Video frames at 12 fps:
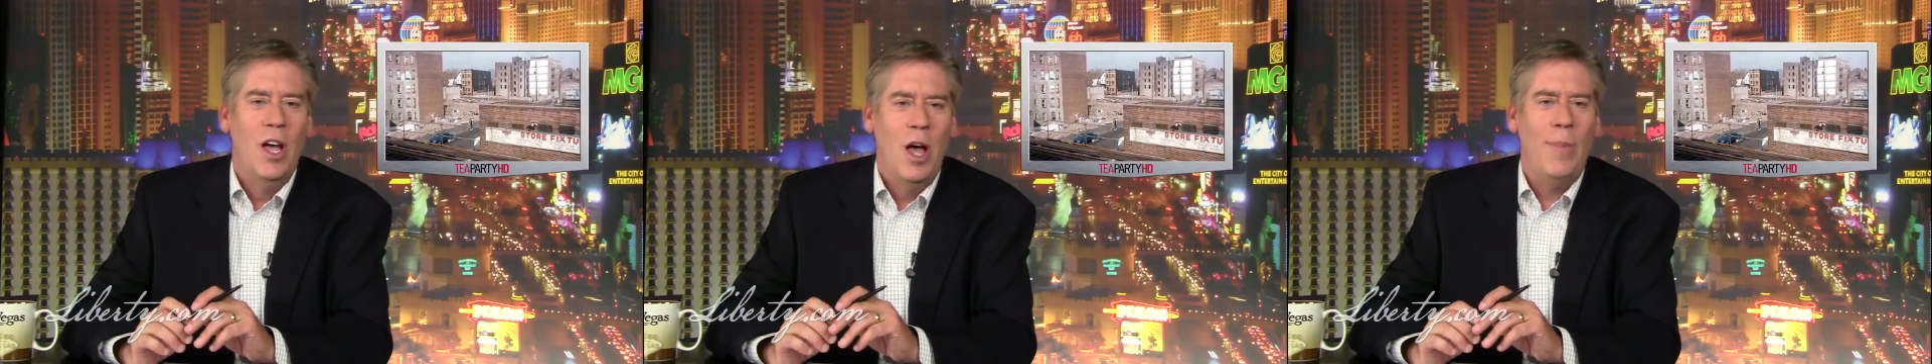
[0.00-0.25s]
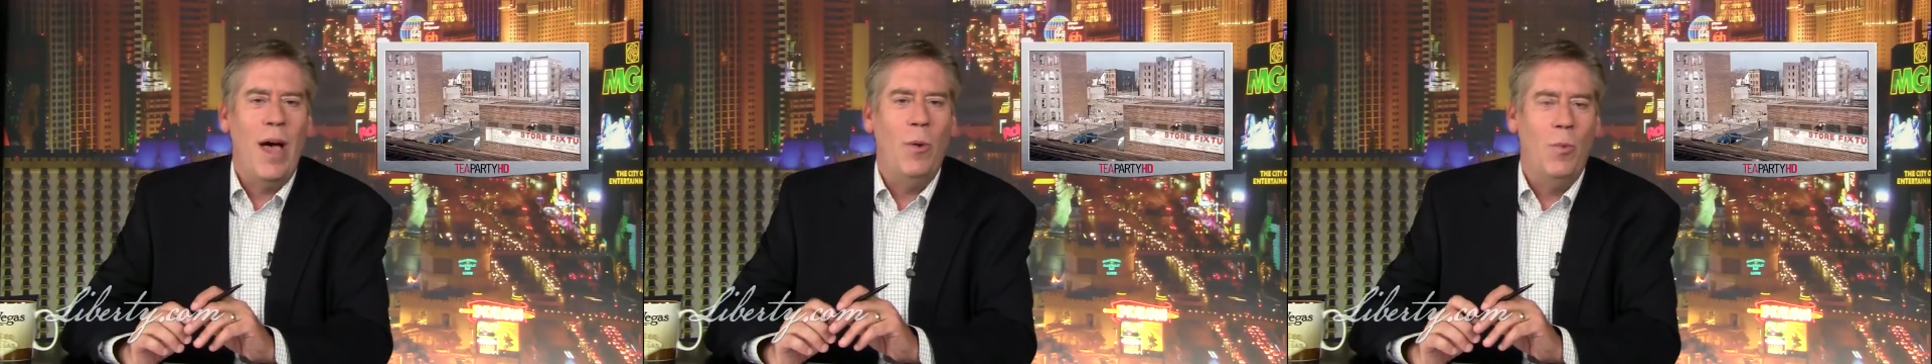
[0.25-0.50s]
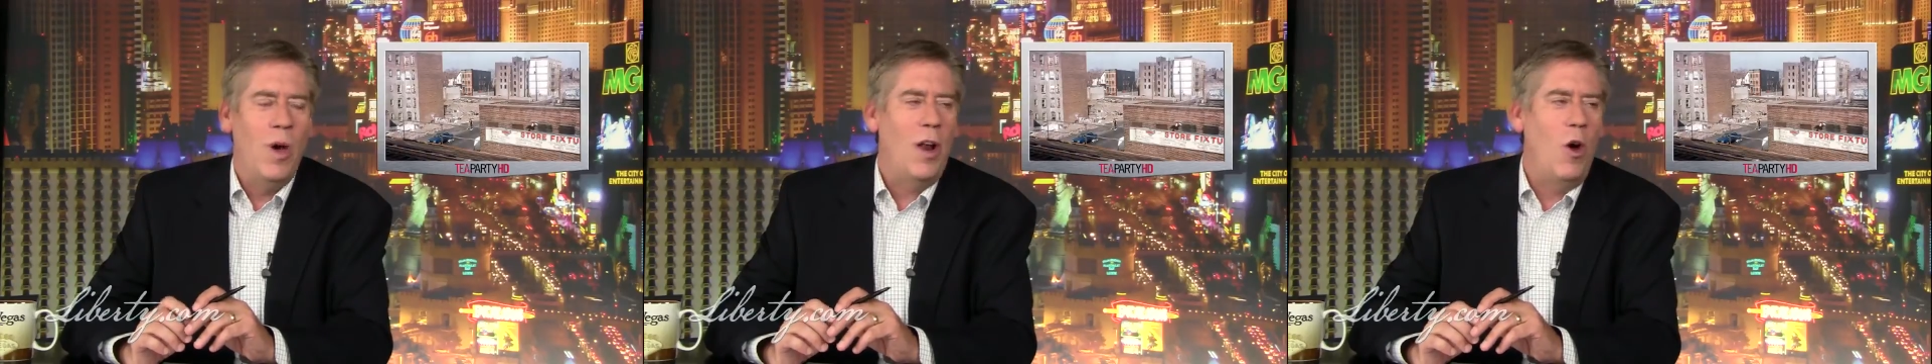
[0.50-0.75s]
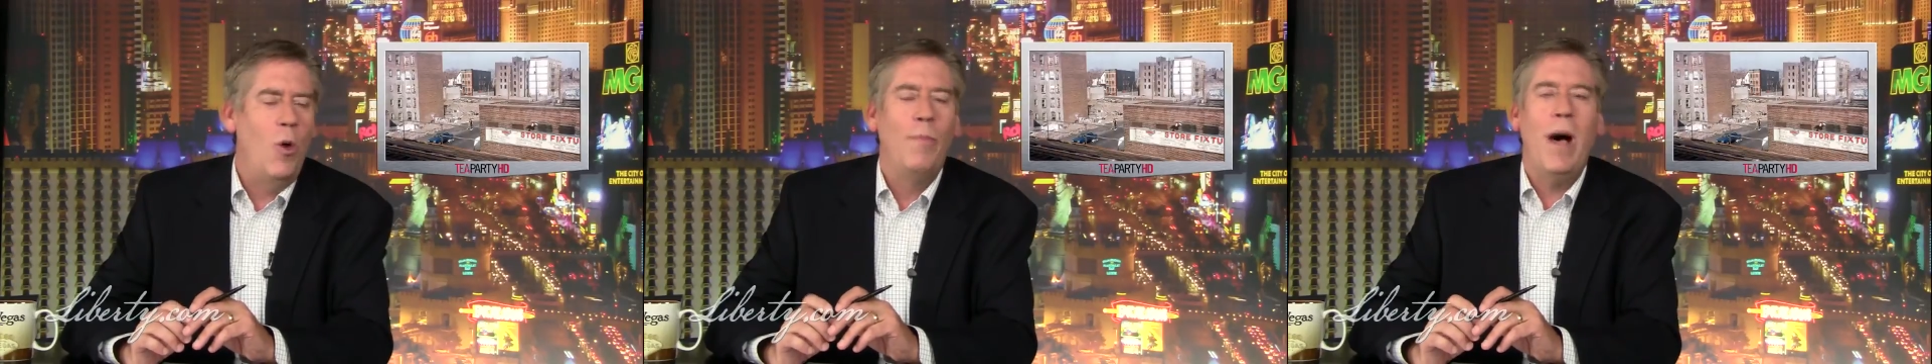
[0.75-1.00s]
about what
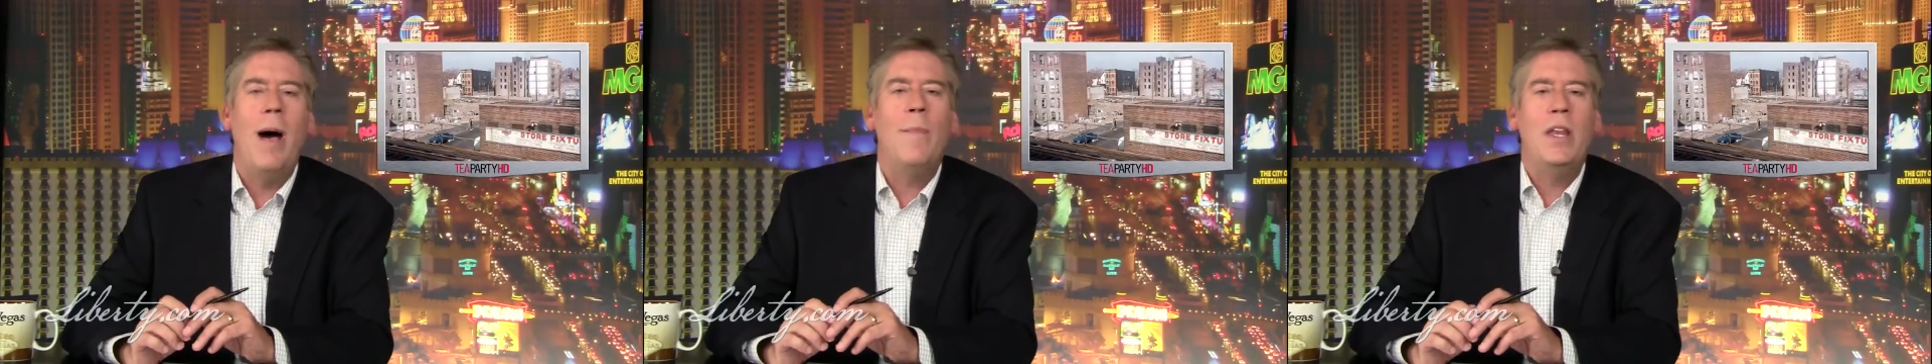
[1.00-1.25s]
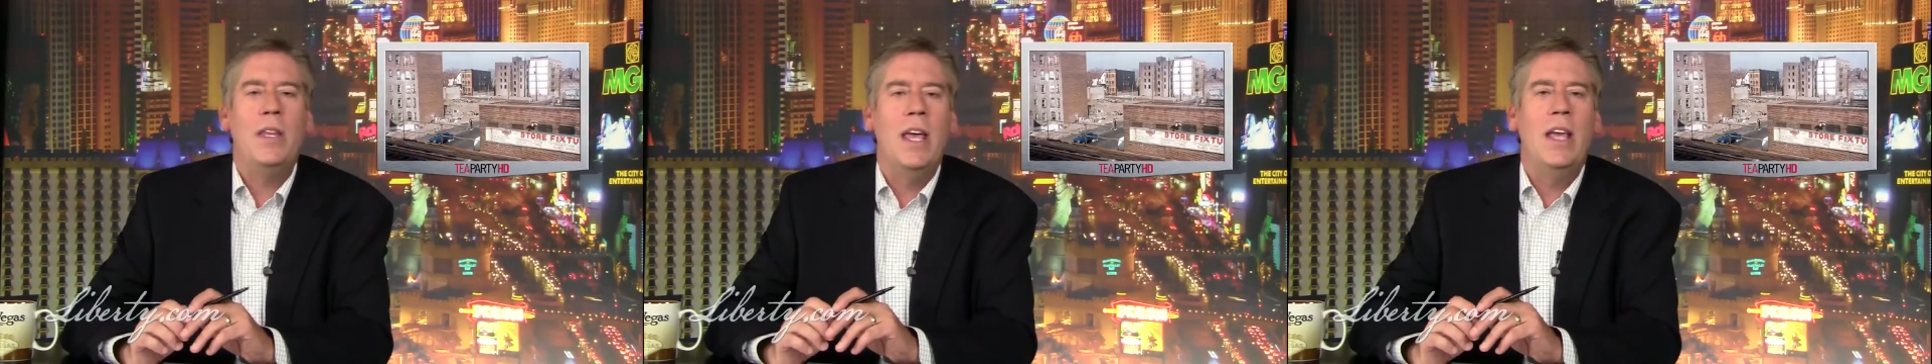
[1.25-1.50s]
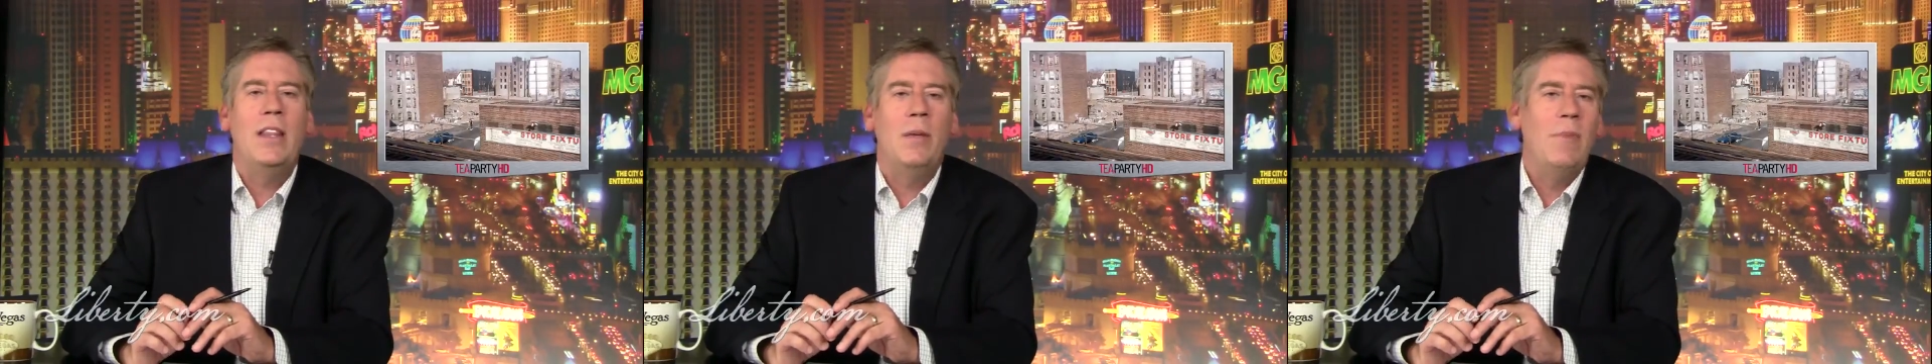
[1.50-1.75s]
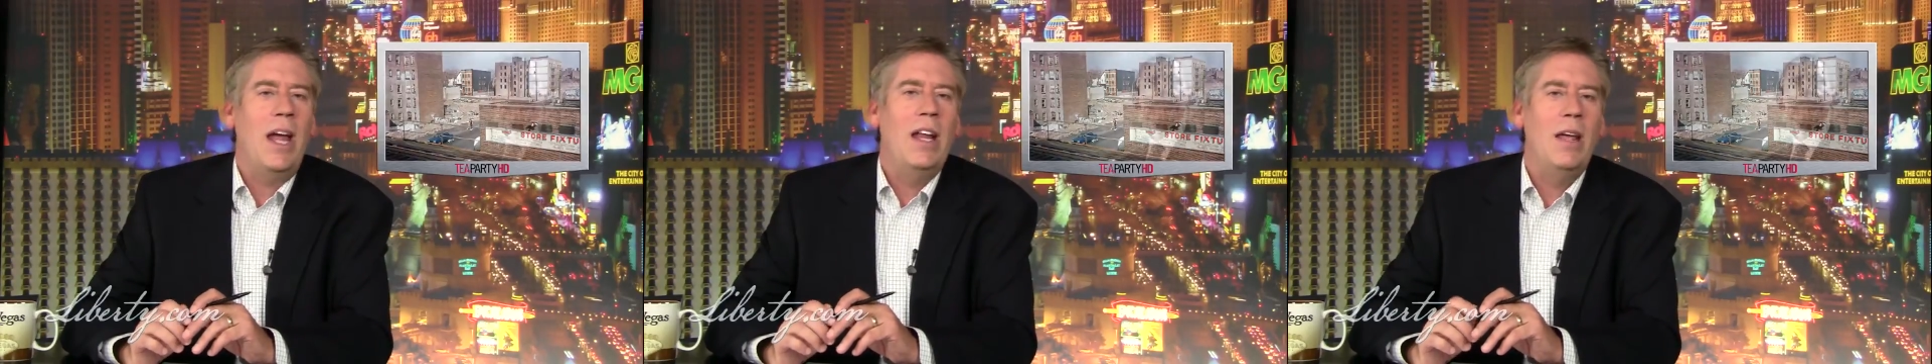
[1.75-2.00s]
Obama did that
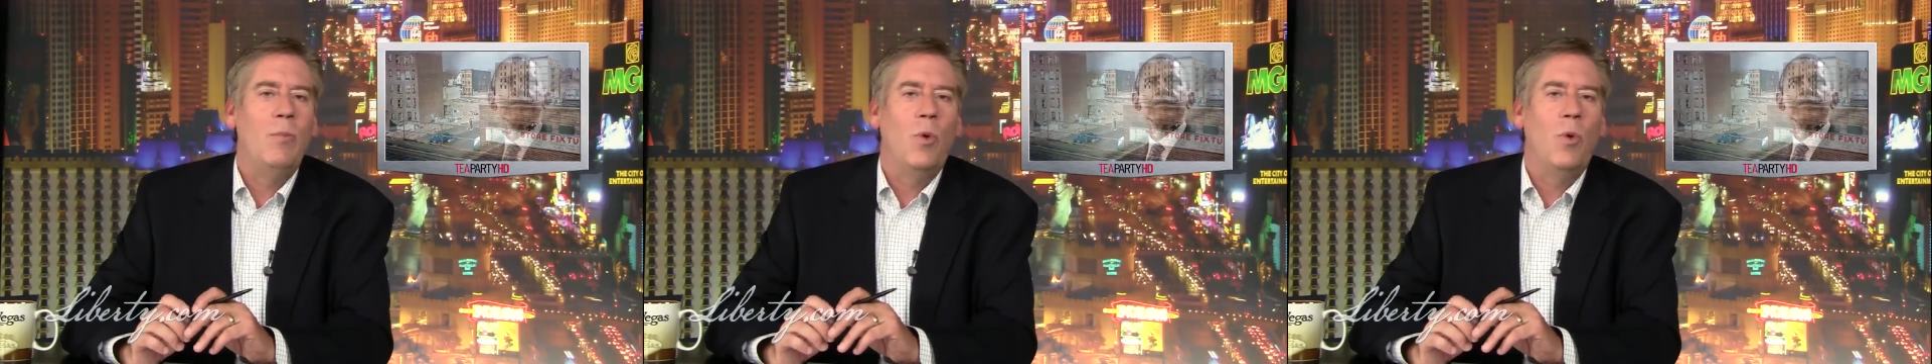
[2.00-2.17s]
made him